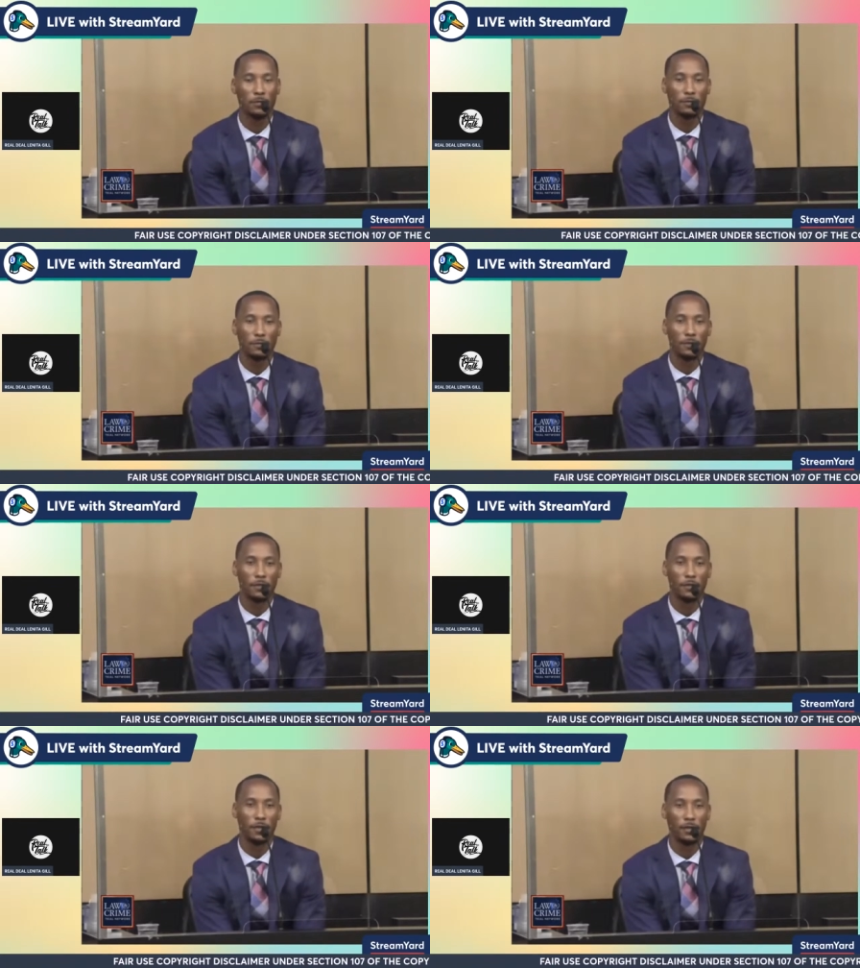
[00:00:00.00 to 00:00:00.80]
That was
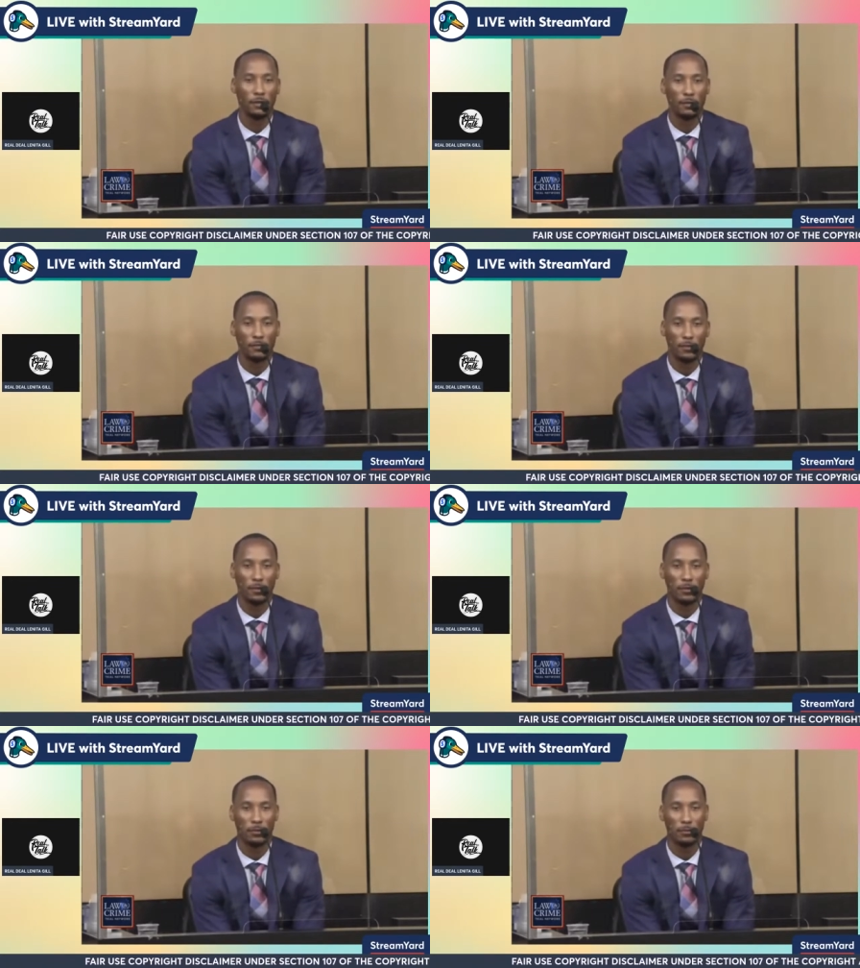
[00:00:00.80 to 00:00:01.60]
a friend that
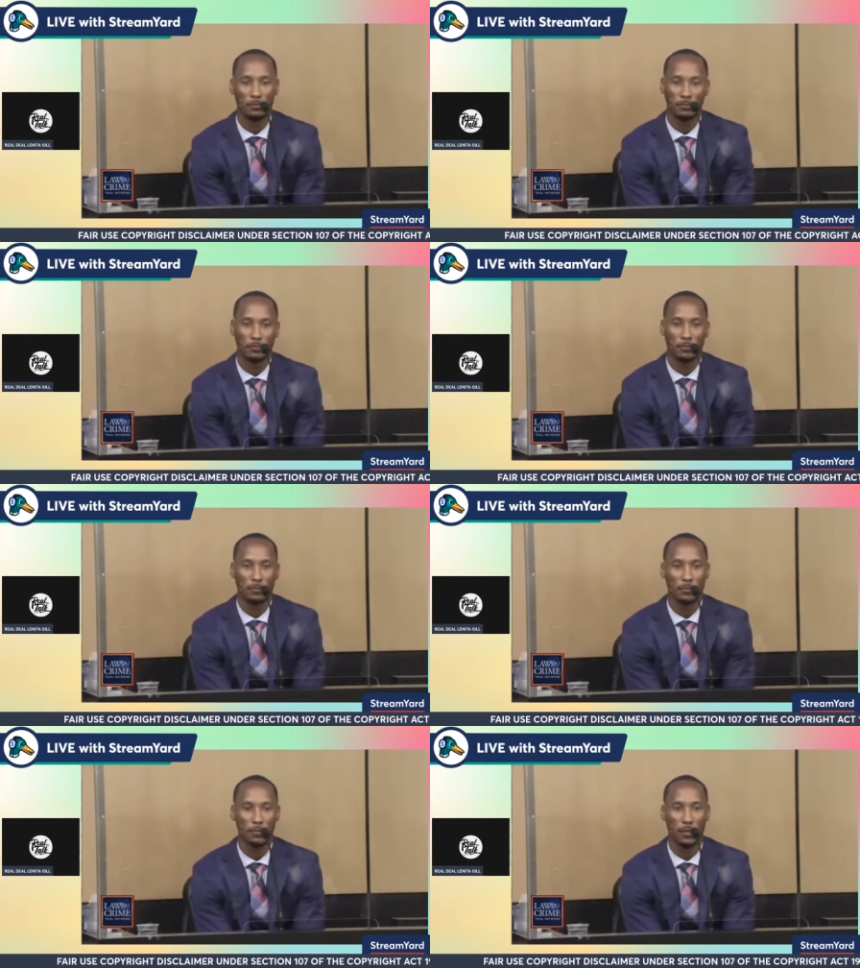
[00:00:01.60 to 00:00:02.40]

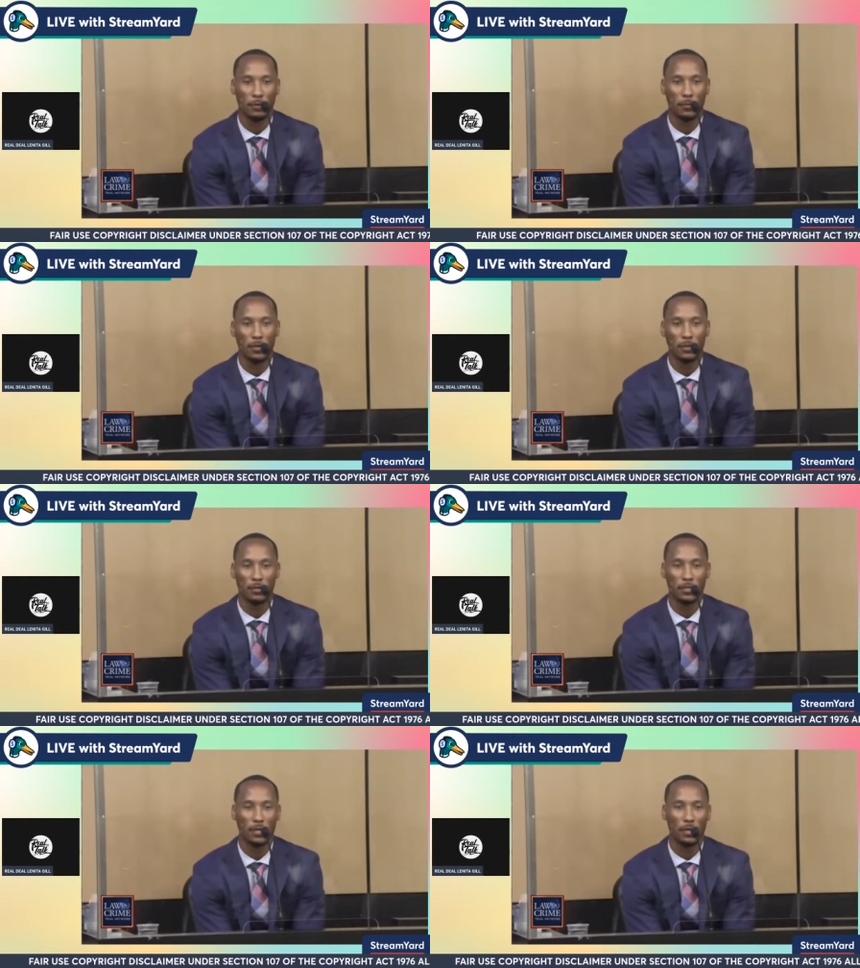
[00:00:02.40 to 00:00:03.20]
I met
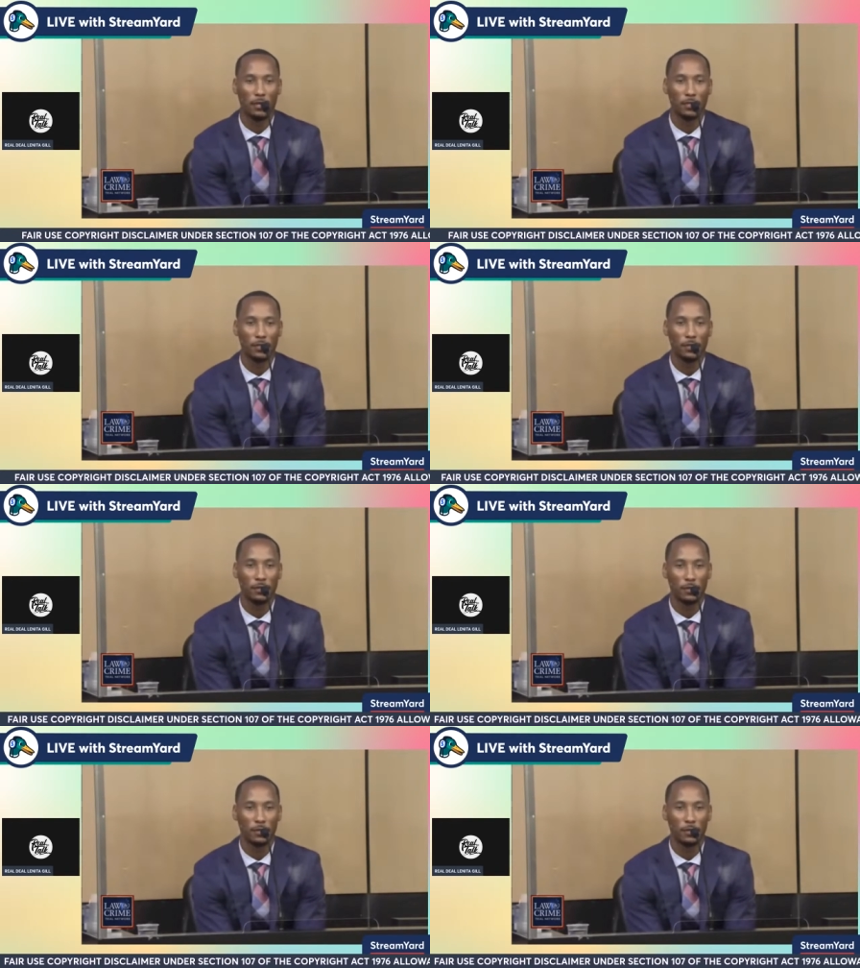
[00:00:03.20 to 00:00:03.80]
in Tallahassee.